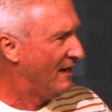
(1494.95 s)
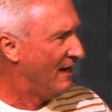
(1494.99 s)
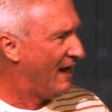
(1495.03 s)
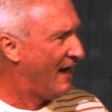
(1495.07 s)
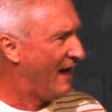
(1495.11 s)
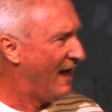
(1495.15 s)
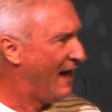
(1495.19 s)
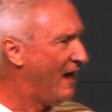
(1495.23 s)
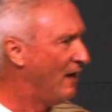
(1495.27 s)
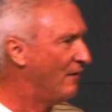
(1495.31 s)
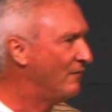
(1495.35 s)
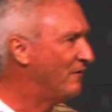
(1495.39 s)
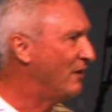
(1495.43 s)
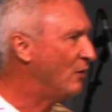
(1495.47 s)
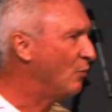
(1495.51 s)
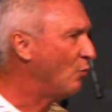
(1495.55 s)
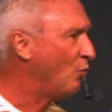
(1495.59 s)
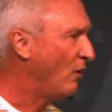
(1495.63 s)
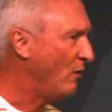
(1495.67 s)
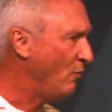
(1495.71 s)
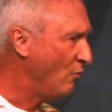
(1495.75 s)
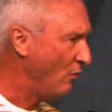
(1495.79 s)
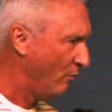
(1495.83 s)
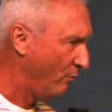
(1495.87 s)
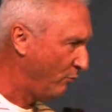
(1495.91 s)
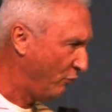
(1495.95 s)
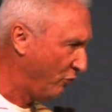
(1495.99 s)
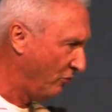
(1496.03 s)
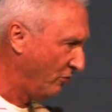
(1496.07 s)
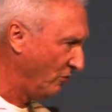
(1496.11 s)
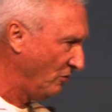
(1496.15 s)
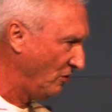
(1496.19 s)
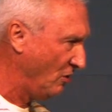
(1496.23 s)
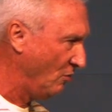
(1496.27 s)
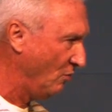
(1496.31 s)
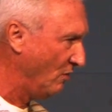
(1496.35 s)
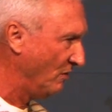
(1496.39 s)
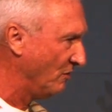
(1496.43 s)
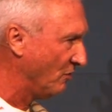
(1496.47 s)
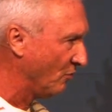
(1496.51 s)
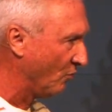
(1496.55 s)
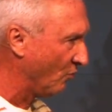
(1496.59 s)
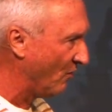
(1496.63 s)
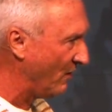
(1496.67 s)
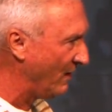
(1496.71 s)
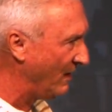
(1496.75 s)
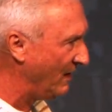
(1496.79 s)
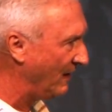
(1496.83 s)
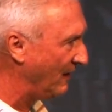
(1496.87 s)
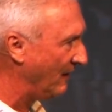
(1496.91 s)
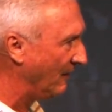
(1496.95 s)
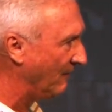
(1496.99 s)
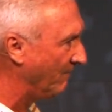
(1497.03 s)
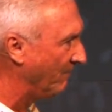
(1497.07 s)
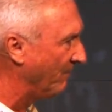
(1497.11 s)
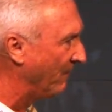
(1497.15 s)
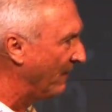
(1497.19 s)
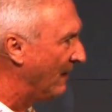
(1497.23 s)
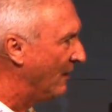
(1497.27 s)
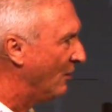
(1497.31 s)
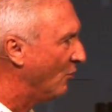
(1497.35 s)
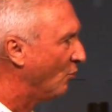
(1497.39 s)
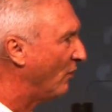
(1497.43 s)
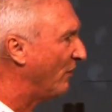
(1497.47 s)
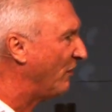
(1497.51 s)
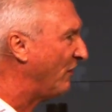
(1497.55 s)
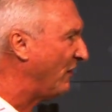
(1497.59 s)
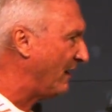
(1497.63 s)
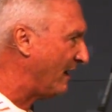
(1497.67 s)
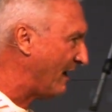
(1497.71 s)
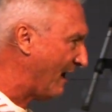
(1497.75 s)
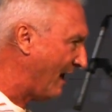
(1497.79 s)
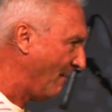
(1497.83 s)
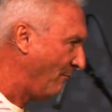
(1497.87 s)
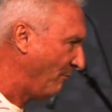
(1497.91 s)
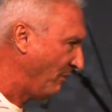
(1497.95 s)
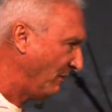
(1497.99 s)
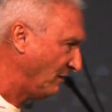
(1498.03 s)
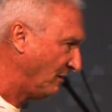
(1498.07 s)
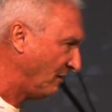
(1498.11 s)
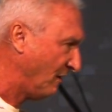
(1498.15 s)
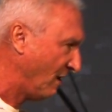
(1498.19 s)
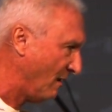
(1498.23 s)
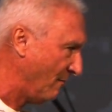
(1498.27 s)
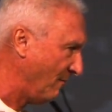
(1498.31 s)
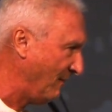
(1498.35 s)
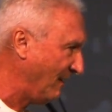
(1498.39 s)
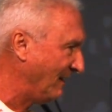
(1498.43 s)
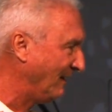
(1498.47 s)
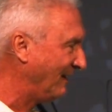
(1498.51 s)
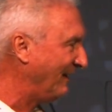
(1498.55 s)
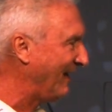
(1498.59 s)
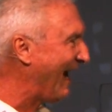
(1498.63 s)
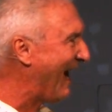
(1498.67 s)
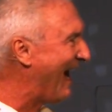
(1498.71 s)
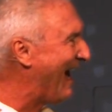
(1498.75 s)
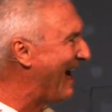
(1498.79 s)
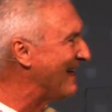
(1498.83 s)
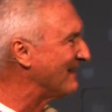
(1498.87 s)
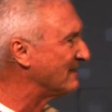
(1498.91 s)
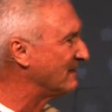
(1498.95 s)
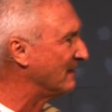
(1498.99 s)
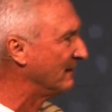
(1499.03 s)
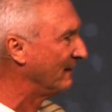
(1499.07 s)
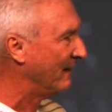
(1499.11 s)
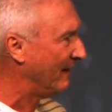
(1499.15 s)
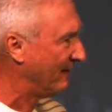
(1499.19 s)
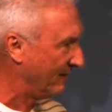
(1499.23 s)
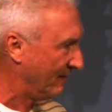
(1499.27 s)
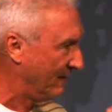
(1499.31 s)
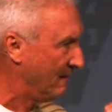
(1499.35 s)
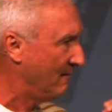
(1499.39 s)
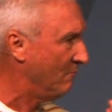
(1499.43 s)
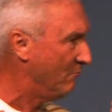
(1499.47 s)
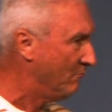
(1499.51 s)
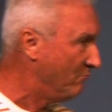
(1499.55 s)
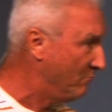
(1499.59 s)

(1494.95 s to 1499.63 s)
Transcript: that we will put you in the ring with the up and coming guys and let them